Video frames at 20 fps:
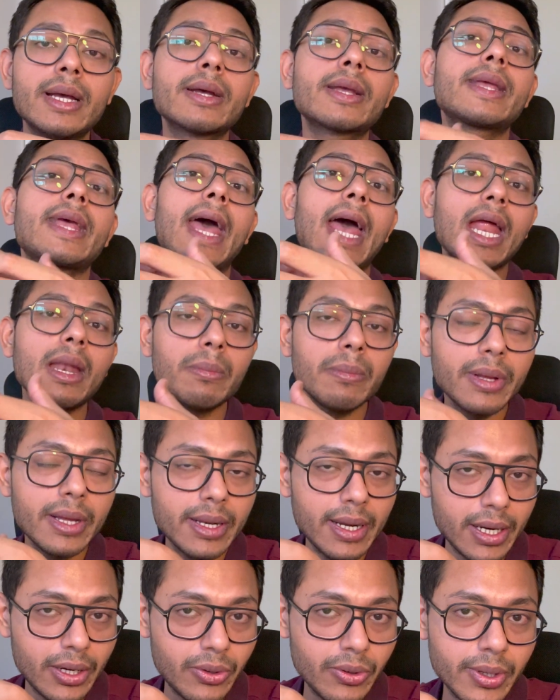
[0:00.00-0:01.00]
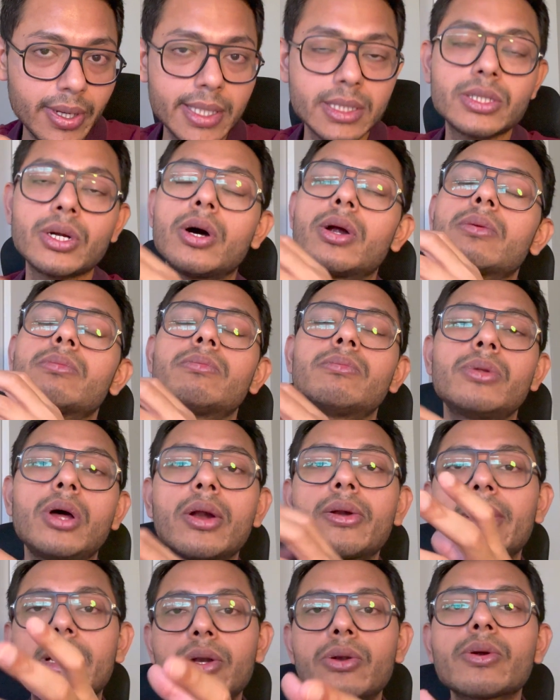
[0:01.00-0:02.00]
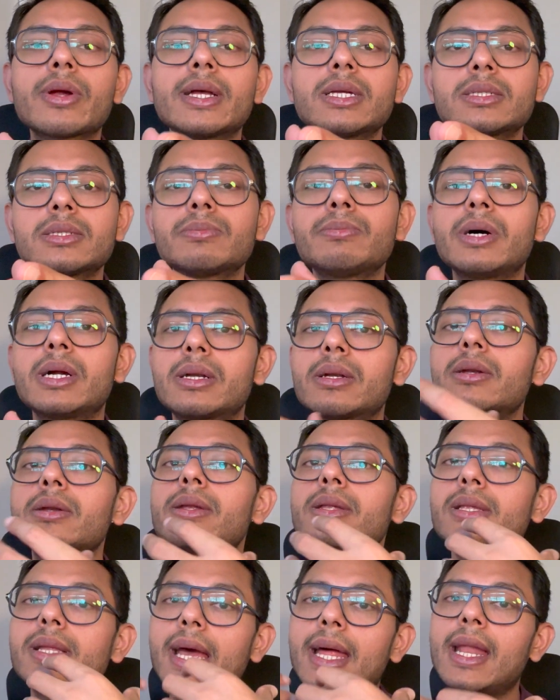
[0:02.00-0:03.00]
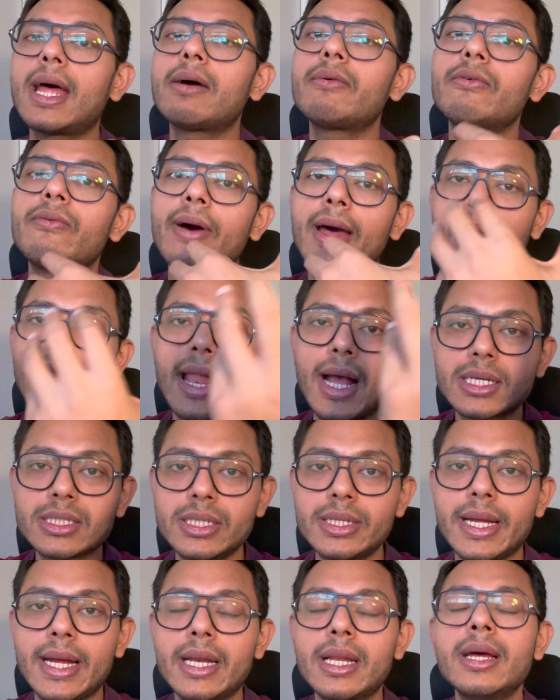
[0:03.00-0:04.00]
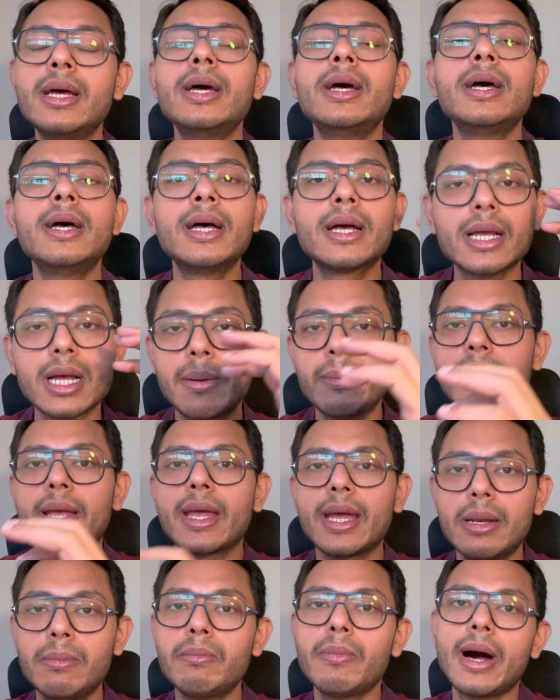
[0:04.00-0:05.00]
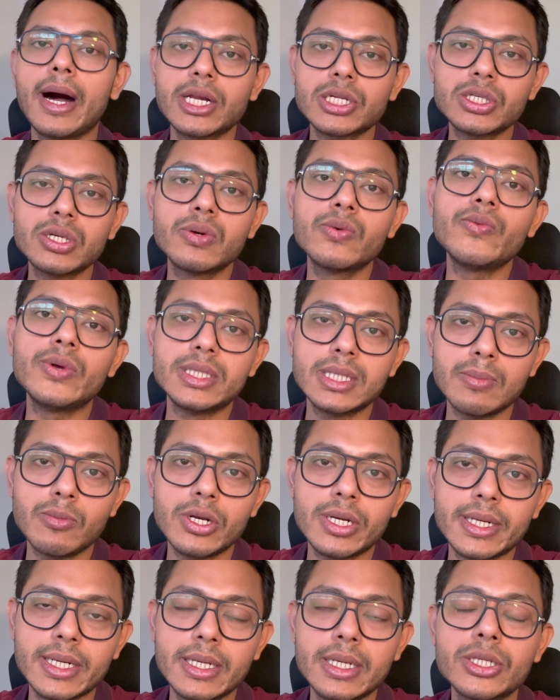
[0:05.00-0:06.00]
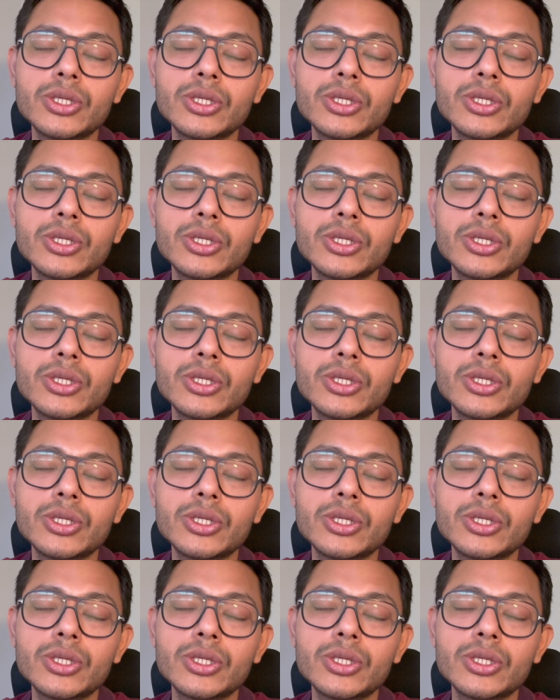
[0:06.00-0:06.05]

can be retrogressed or not retrogressed, but can have a final action date coming in March Visa Bulletin.